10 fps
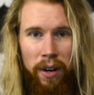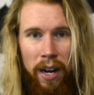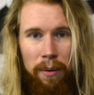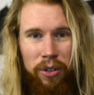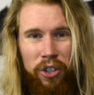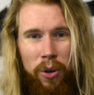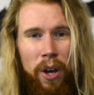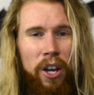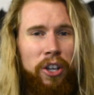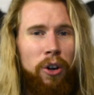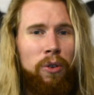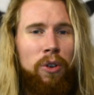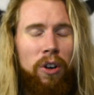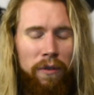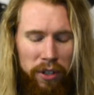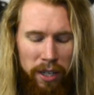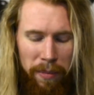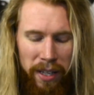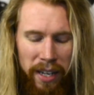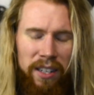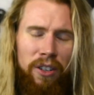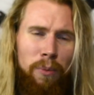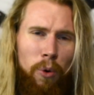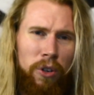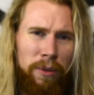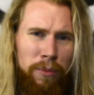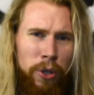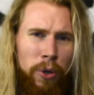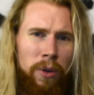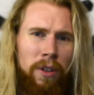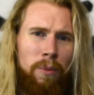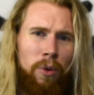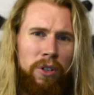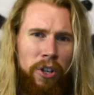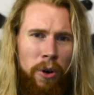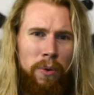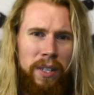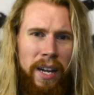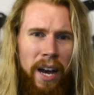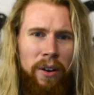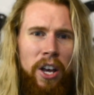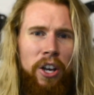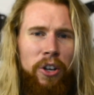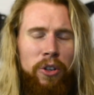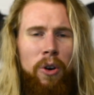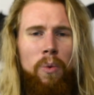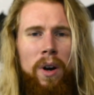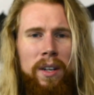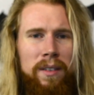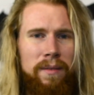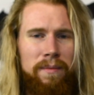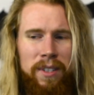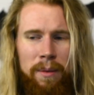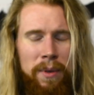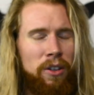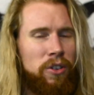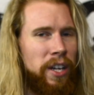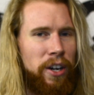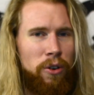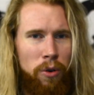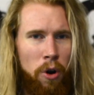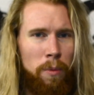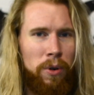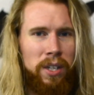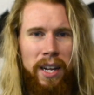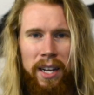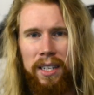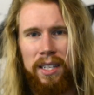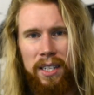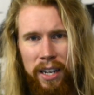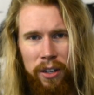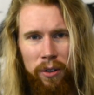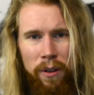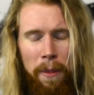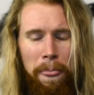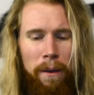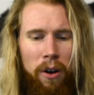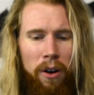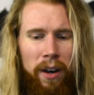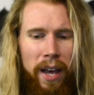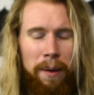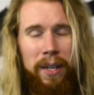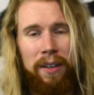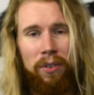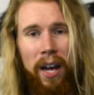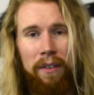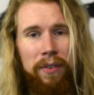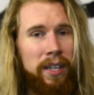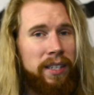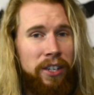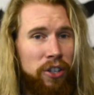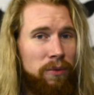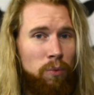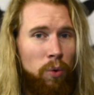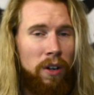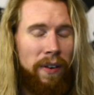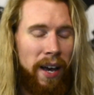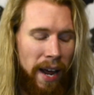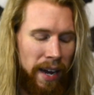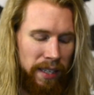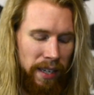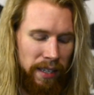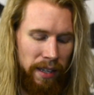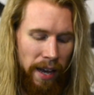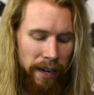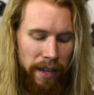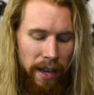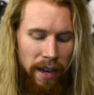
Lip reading: option. So, look for something that's a little more subdued, a little more toned down. You don't want something that looks like chrome or stainless steel on a medieval outfit because they just wouldn't have had access to that.